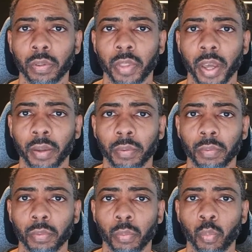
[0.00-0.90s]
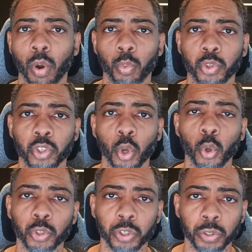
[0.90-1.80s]
that what was
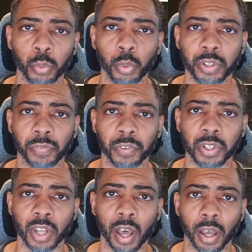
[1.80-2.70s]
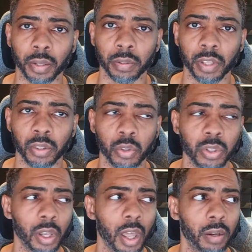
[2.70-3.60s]
sold to you was a facade, that there's a
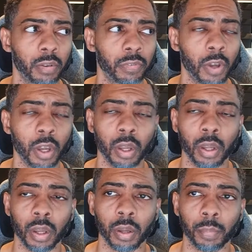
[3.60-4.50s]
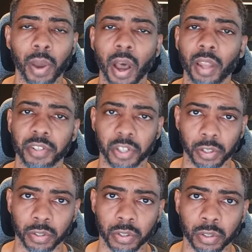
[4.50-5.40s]
lot of
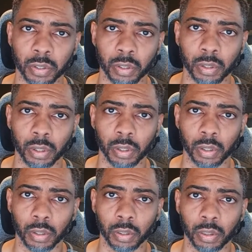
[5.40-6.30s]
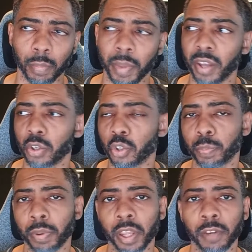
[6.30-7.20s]
politics the manager's
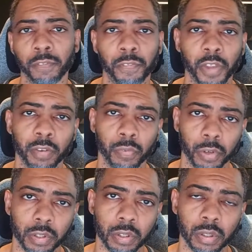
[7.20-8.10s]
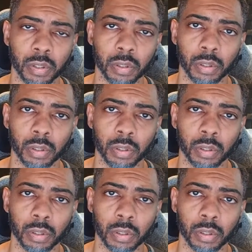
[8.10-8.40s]
playing favorites.